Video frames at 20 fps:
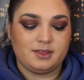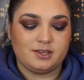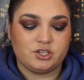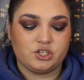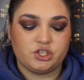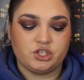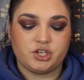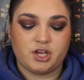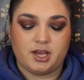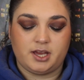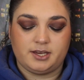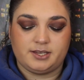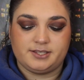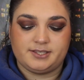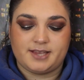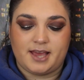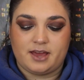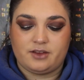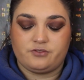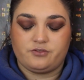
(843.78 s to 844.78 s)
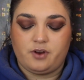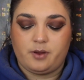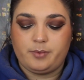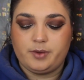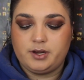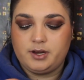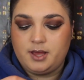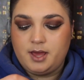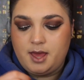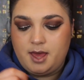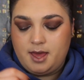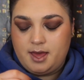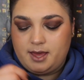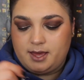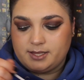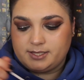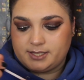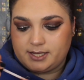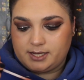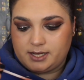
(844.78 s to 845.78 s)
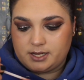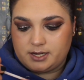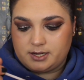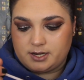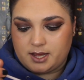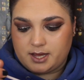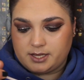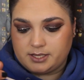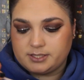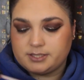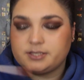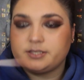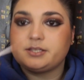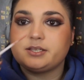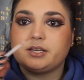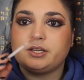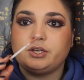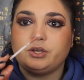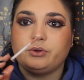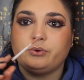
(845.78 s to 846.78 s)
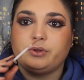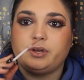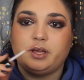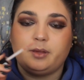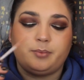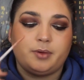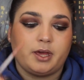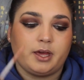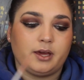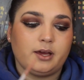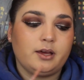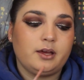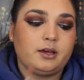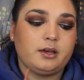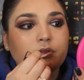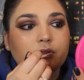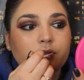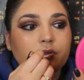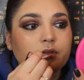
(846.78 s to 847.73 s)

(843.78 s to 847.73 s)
the shade Satin Ribbon. It's like a nice nudie pink.